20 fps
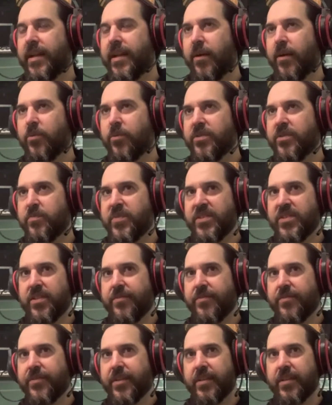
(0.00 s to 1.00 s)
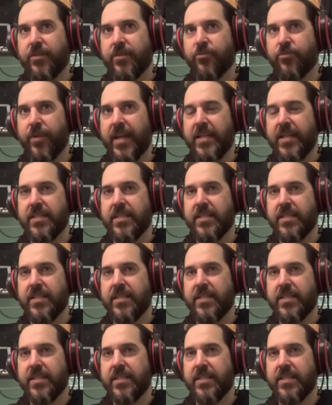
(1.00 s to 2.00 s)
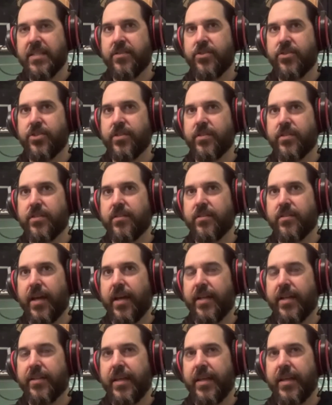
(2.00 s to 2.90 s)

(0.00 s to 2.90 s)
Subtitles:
I was specifically raised in, I mean, it's just,